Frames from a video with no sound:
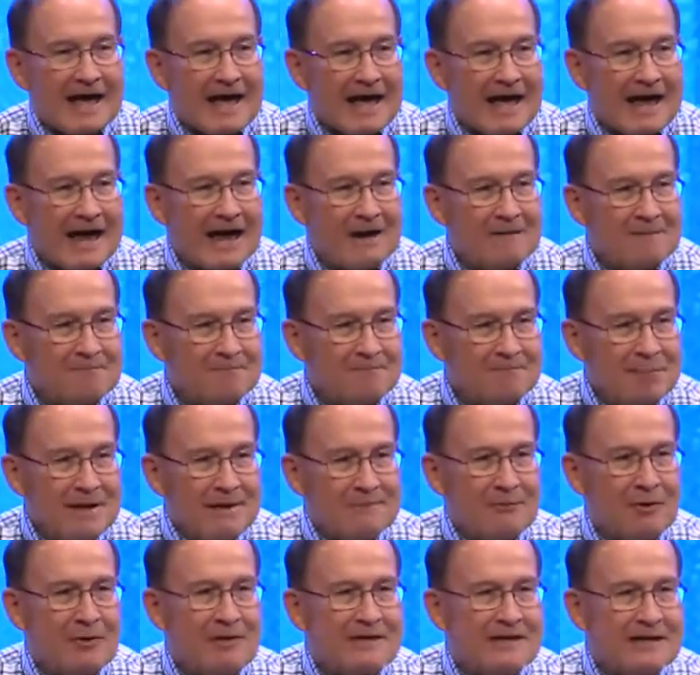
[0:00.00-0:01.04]
And
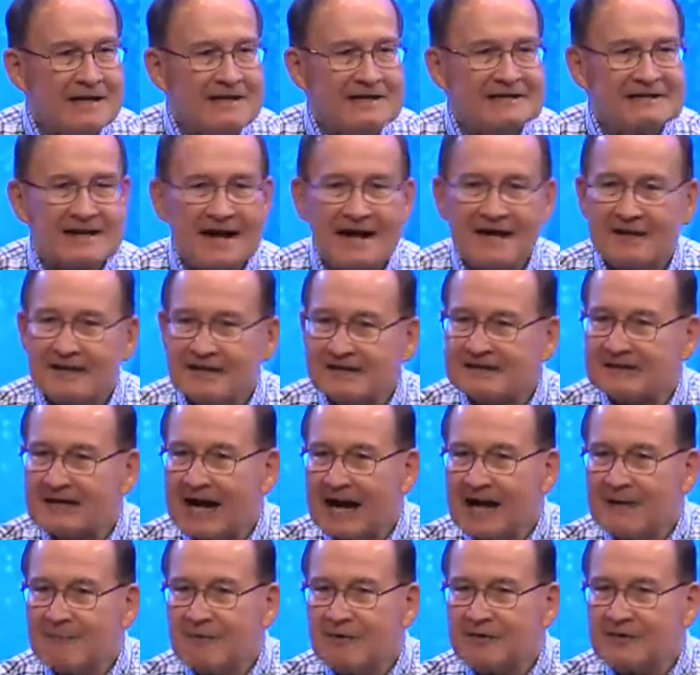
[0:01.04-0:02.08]
people on the inside of the
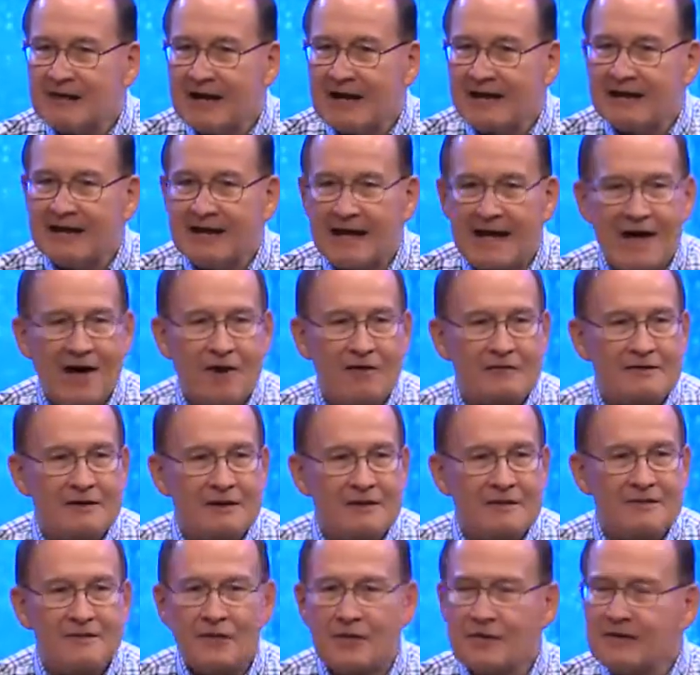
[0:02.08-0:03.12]
asylum are yelling out,
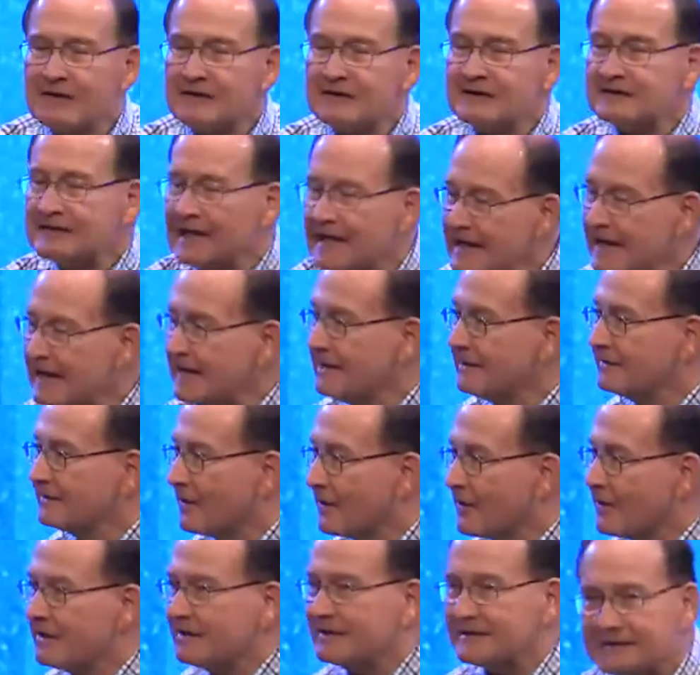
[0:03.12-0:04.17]
13,
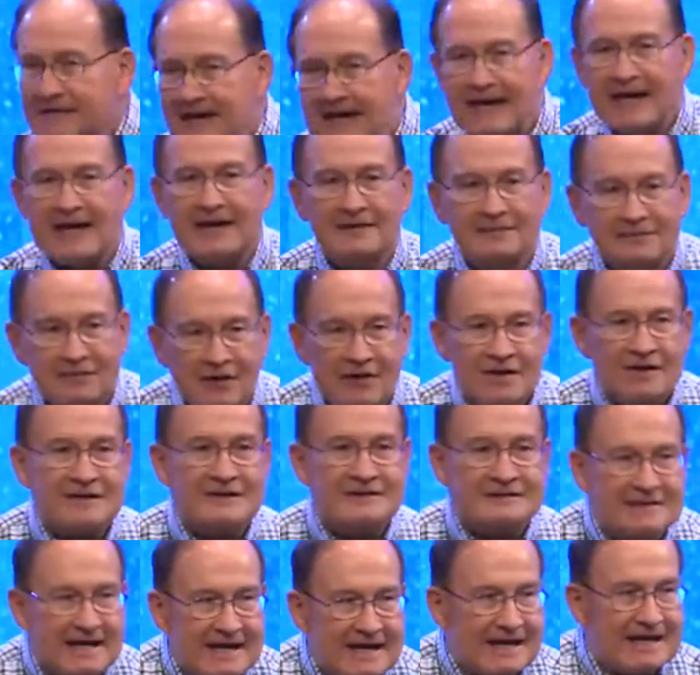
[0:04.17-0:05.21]
13,
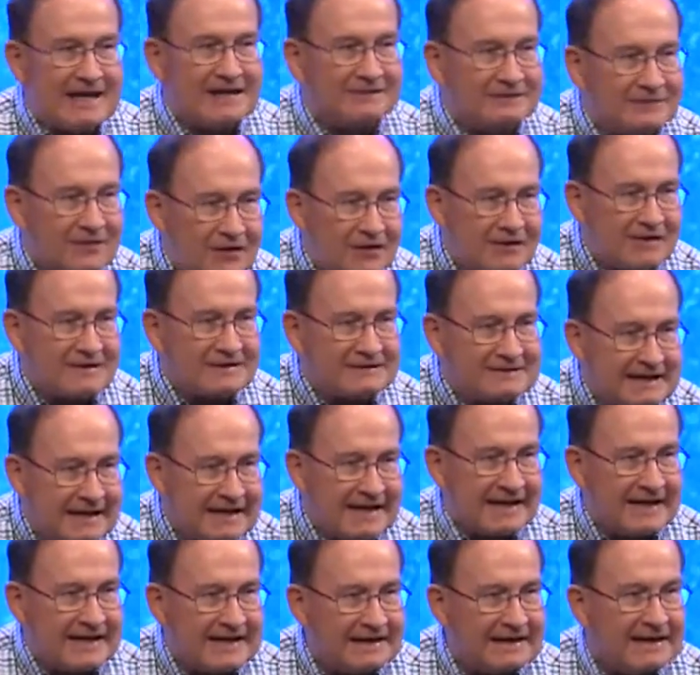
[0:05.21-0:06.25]
13,
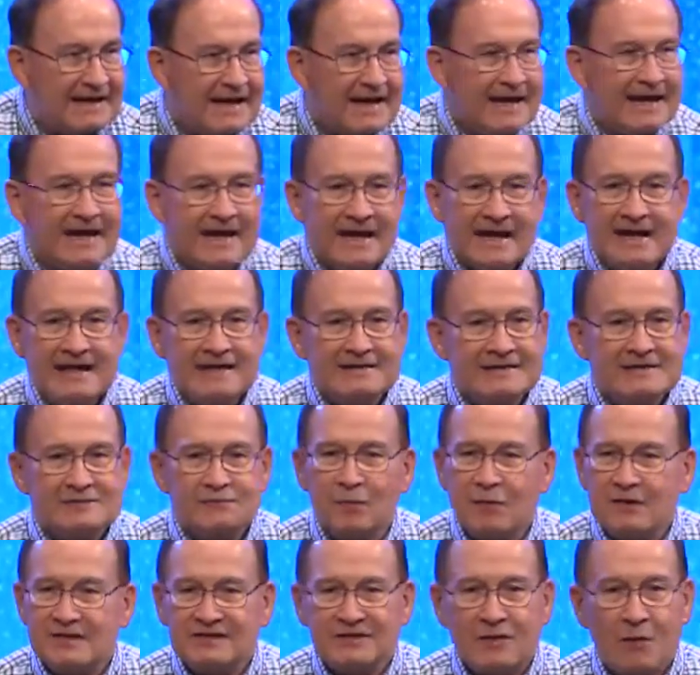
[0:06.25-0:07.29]
13. He says,
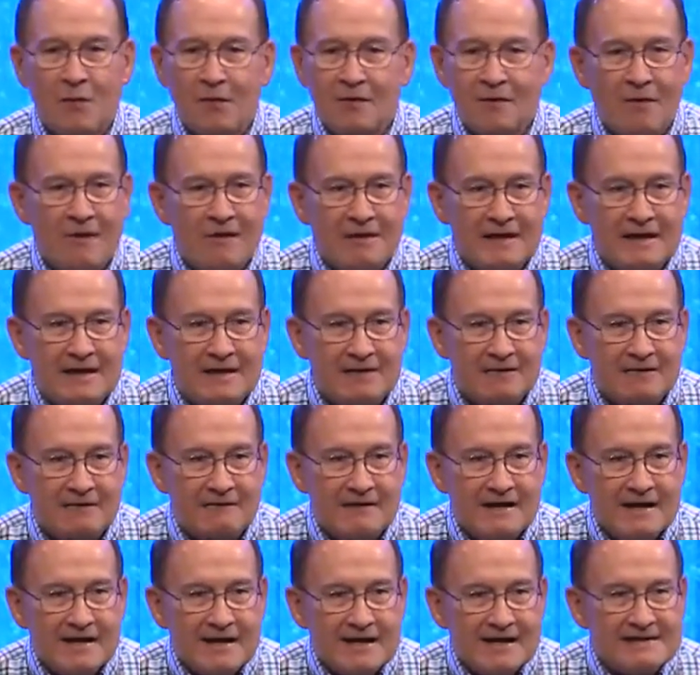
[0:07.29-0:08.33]
what's going on here?
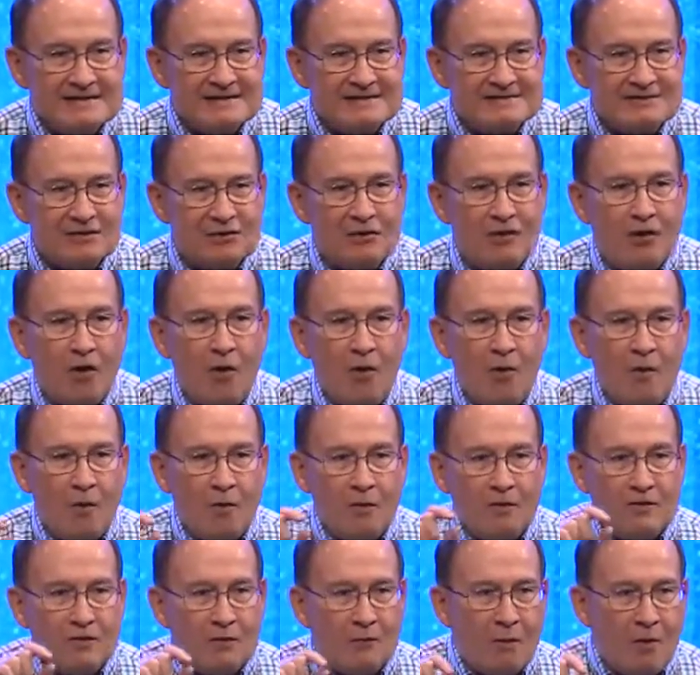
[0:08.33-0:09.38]
He's a little
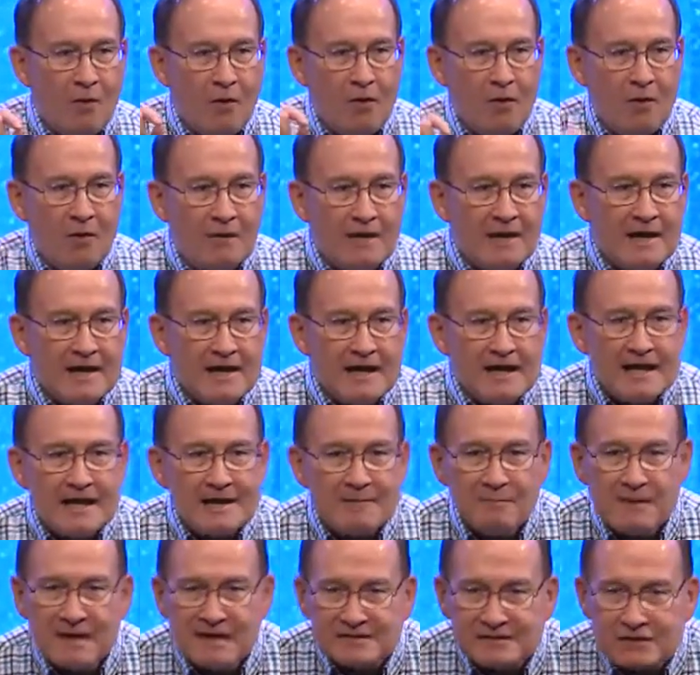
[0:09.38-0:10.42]
hole in the wall. He
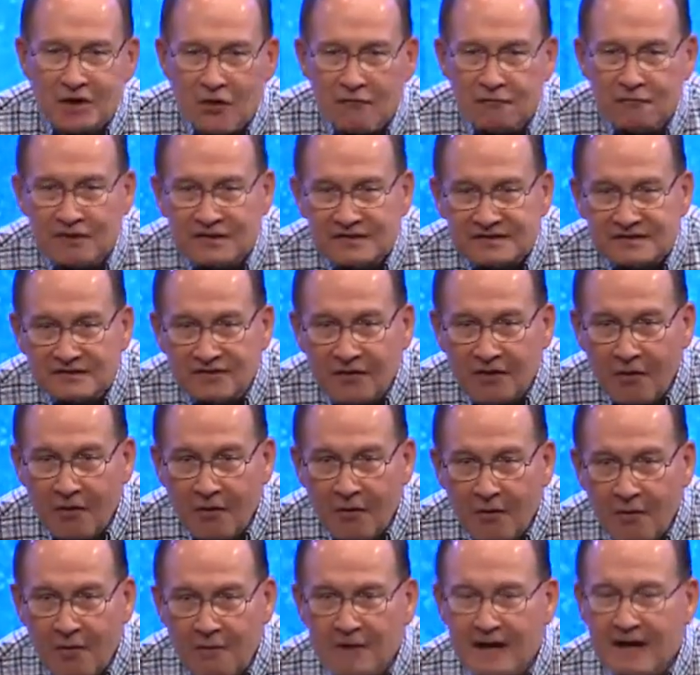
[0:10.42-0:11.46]
bends over, looks in the
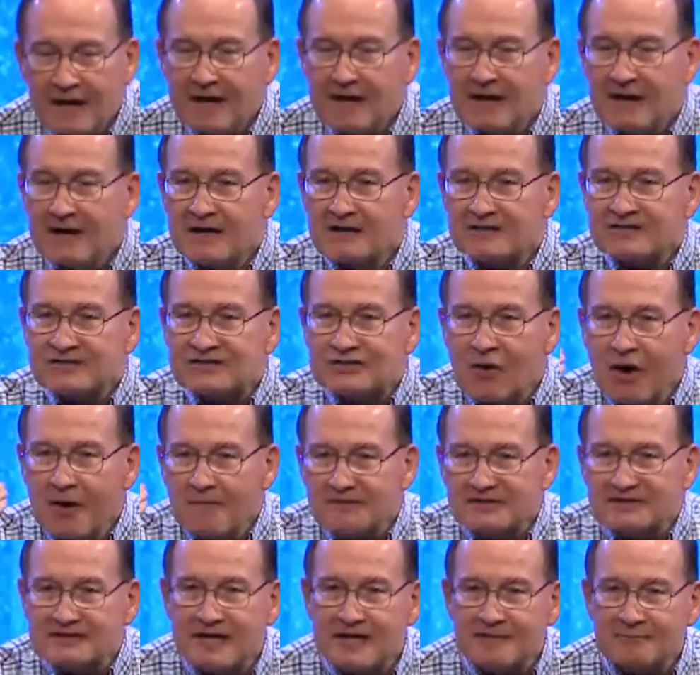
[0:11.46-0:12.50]
hole. A sharp
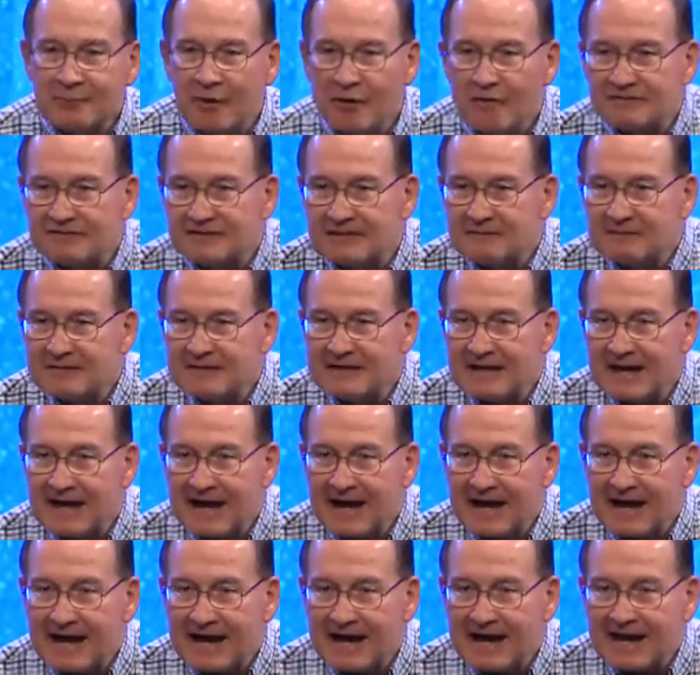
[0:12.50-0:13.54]
stick pokes him in the
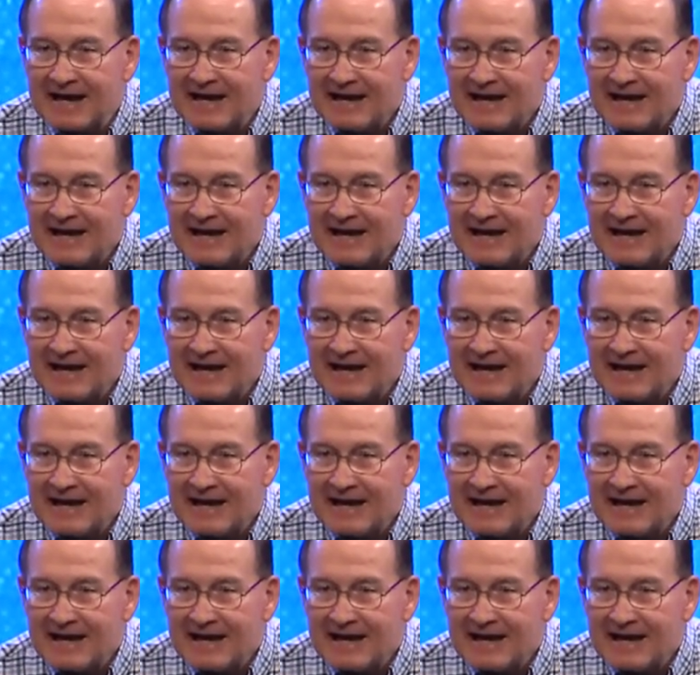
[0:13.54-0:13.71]
eye.